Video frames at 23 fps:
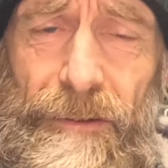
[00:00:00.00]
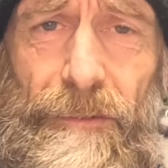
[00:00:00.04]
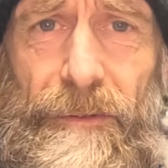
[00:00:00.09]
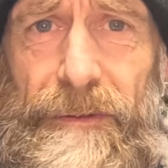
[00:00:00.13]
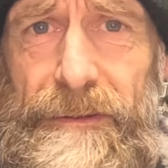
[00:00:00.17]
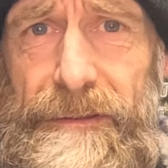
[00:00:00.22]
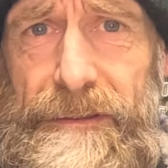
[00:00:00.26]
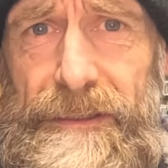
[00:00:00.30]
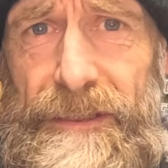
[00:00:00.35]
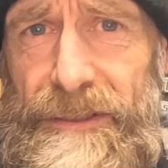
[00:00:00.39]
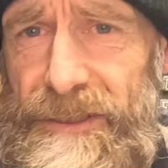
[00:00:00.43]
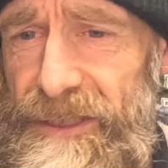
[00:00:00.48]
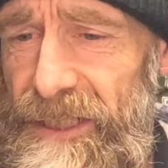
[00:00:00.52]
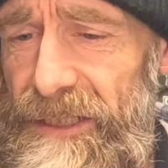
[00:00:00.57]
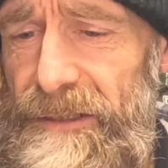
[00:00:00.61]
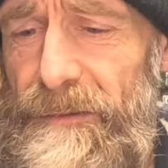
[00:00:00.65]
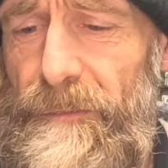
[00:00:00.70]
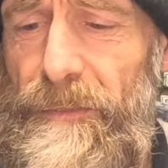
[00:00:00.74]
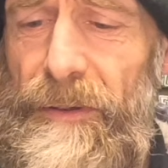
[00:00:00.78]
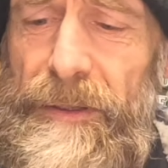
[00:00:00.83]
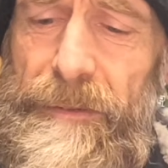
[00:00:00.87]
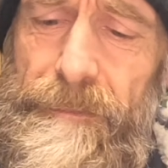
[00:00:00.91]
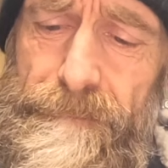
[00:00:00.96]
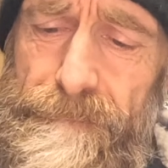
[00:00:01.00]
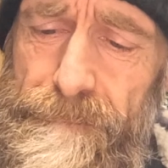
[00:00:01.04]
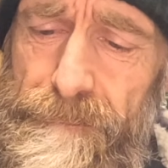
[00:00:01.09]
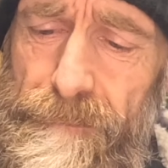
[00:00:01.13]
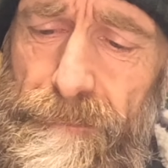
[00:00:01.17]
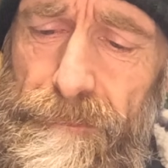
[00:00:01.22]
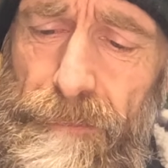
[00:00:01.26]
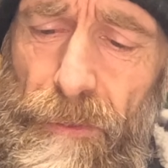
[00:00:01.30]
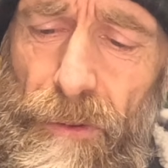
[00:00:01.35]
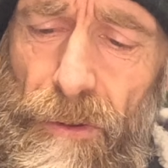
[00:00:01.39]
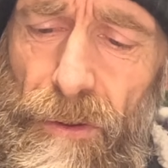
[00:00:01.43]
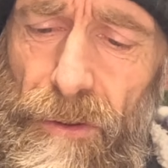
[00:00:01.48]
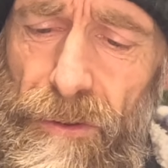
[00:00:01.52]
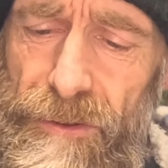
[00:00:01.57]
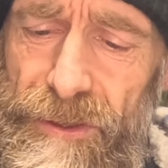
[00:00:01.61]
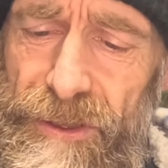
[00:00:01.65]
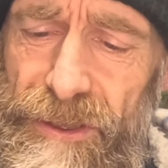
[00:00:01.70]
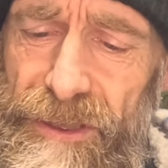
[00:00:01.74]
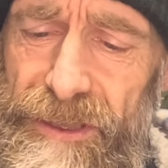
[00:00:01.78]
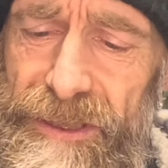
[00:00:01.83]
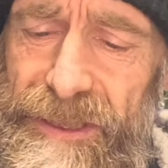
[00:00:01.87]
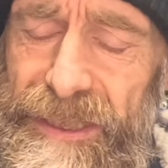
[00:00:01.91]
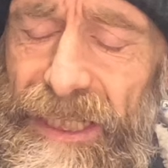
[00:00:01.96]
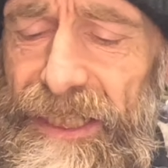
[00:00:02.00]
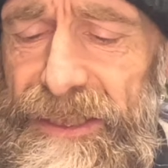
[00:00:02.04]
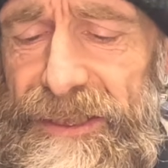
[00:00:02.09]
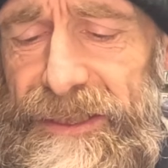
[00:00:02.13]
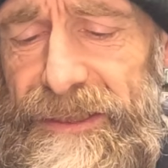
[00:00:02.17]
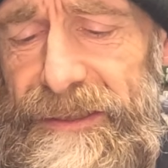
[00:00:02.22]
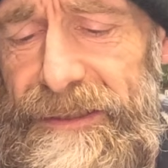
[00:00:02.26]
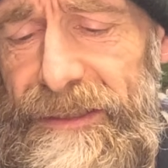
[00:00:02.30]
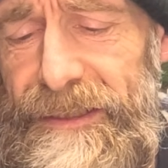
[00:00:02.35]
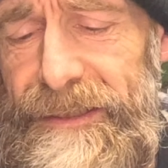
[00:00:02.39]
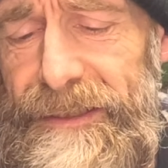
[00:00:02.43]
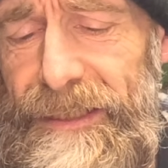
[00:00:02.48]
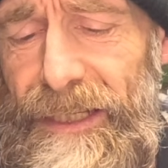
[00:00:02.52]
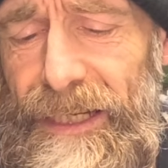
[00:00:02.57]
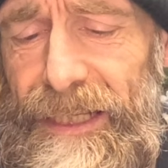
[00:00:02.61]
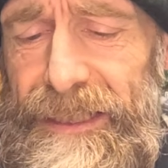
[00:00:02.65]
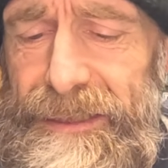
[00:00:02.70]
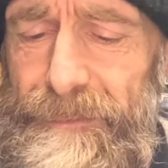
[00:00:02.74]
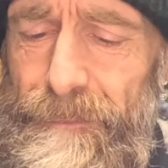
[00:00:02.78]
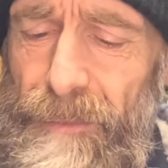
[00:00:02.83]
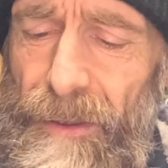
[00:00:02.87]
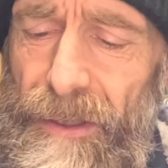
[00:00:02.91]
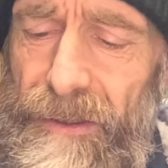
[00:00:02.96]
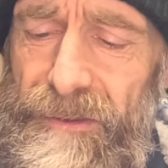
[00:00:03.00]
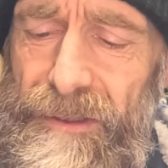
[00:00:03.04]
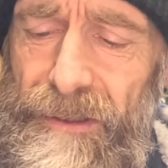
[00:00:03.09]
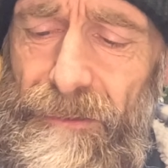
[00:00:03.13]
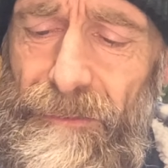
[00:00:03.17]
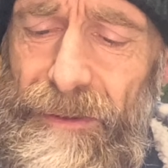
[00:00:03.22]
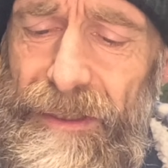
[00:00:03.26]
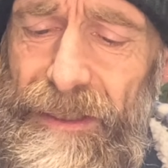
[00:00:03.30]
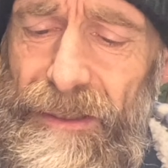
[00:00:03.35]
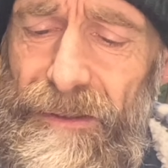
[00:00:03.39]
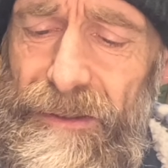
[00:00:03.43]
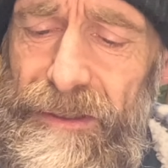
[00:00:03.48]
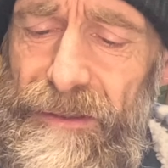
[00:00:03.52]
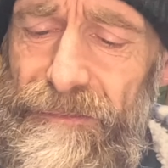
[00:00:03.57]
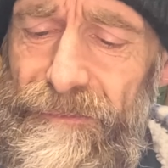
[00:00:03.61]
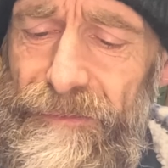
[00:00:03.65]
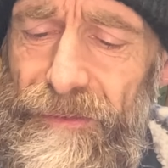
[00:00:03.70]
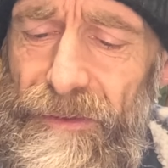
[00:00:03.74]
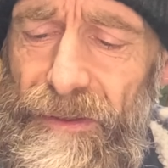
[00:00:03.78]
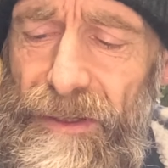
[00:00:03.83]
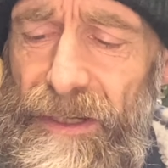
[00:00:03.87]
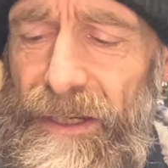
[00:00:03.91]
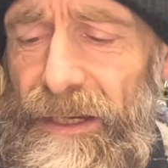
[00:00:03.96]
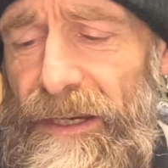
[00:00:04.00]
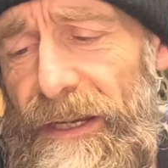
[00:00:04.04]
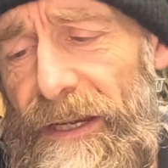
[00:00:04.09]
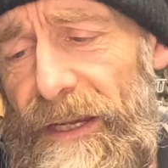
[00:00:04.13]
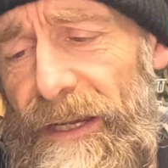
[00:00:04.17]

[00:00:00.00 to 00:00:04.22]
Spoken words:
with considerably more success than the last bloke who went looking for it